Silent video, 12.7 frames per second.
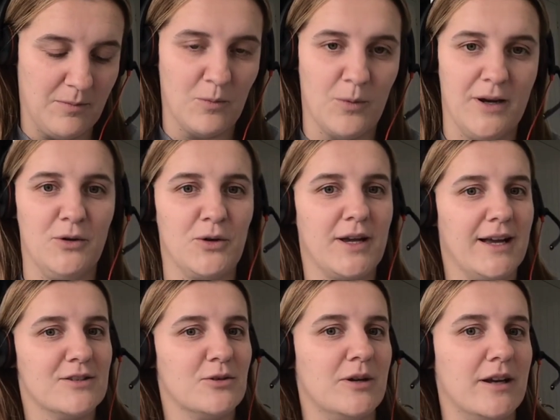we
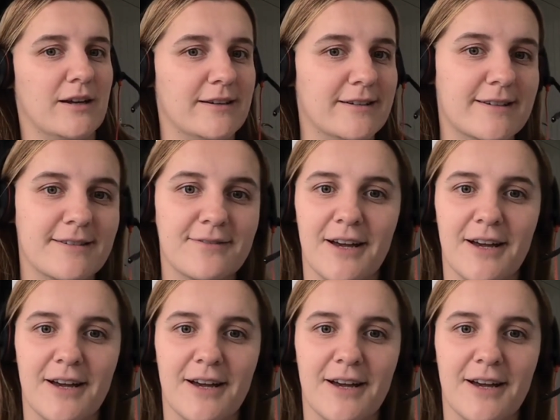Newcastle United